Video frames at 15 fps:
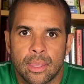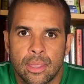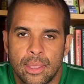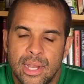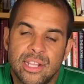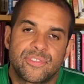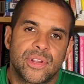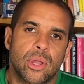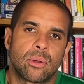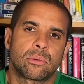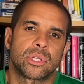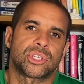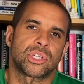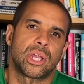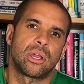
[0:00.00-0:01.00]
In this video,
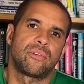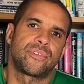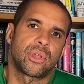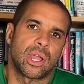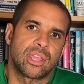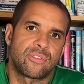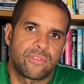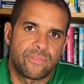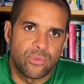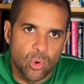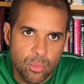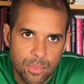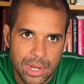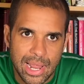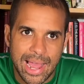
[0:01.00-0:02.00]
I'm going to share with you a
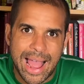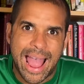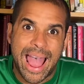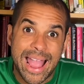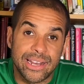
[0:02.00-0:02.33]
formula